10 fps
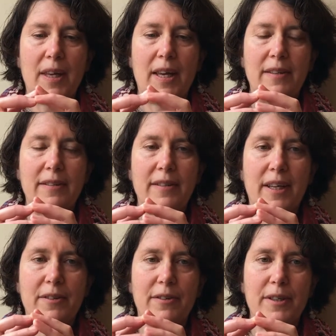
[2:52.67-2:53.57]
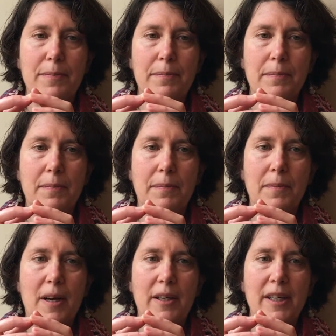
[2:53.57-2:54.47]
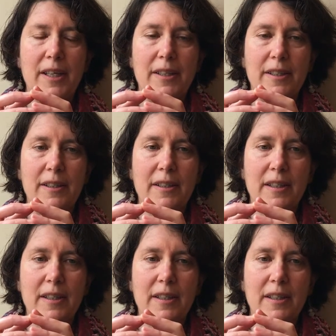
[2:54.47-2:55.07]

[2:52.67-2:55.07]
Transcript: and the sacrum are here.